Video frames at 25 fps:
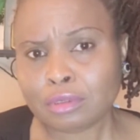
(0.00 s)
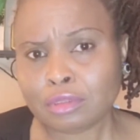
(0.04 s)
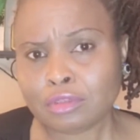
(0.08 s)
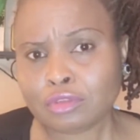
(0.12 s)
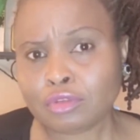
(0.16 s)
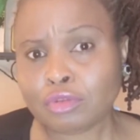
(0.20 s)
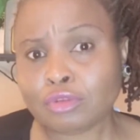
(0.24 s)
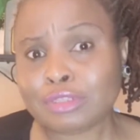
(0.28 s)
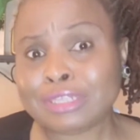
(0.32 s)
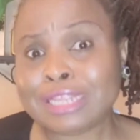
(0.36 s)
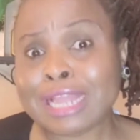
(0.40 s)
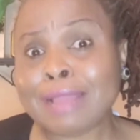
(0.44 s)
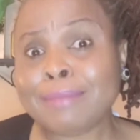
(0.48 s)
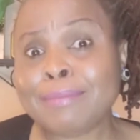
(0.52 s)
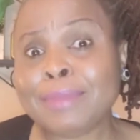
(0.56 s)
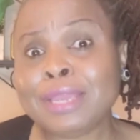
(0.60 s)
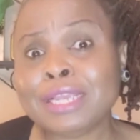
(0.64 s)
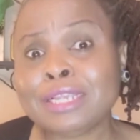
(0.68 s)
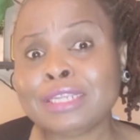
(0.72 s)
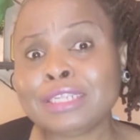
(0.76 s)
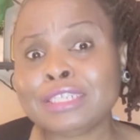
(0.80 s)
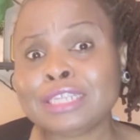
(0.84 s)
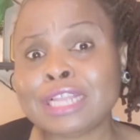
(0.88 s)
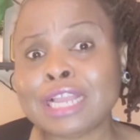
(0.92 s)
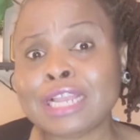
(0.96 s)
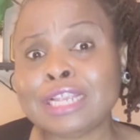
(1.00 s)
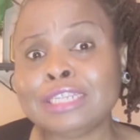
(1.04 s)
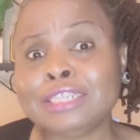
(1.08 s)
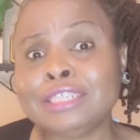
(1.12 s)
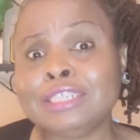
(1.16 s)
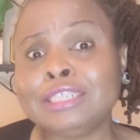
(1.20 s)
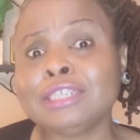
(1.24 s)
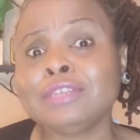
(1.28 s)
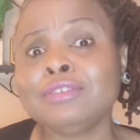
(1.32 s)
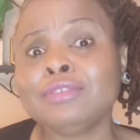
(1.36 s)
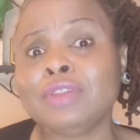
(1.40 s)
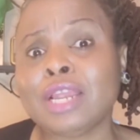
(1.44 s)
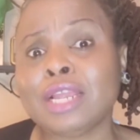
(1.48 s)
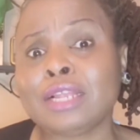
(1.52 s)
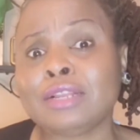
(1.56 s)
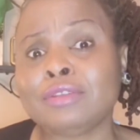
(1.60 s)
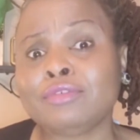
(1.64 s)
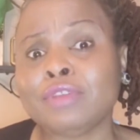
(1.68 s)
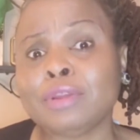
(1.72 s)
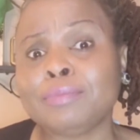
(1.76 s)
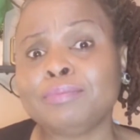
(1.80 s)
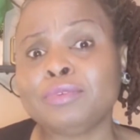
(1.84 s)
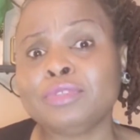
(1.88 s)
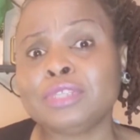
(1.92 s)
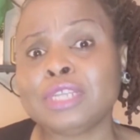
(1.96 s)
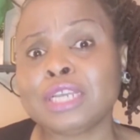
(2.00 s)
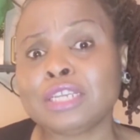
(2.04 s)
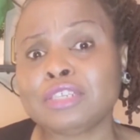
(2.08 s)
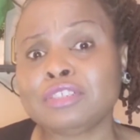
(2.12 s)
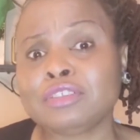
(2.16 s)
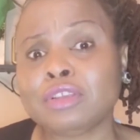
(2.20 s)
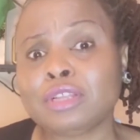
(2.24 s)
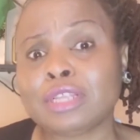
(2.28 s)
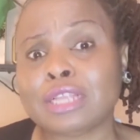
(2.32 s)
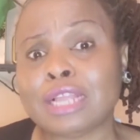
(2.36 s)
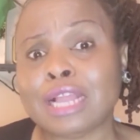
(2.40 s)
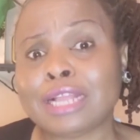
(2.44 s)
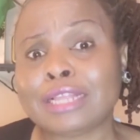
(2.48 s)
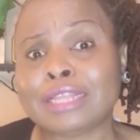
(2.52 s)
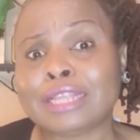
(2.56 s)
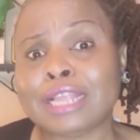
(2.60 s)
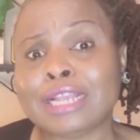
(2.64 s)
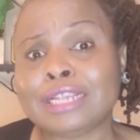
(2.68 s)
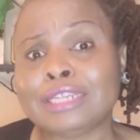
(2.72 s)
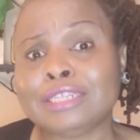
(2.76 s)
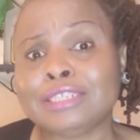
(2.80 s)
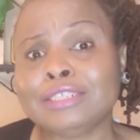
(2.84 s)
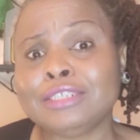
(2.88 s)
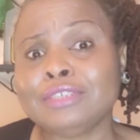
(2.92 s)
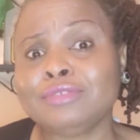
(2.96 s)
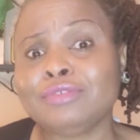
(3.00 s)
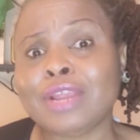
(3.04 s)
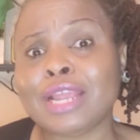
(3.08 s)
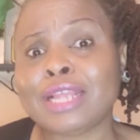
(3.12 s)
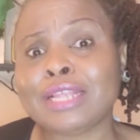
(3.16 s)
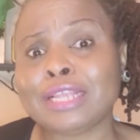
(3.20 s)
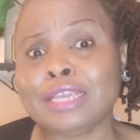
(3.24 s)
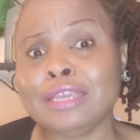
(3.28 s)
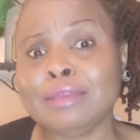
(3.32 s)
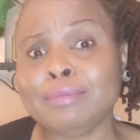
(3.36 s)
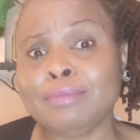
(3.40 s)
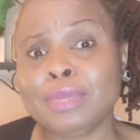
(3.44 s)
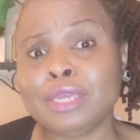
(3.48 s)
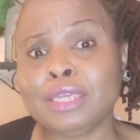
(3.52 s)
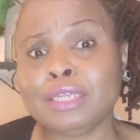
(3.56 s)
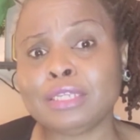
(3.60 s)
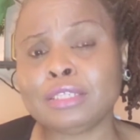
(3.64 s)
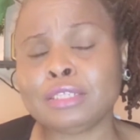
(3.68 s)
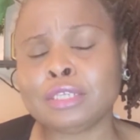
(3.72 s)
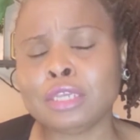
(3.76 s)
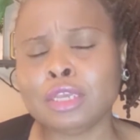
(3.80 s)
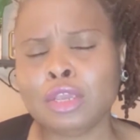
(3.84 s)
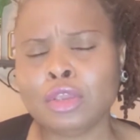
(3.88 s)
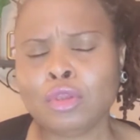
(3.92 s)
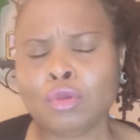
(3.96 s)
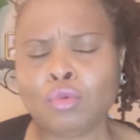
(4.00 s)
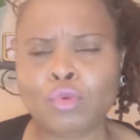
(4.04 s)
to damage Nigerian reputation and Nigerian image.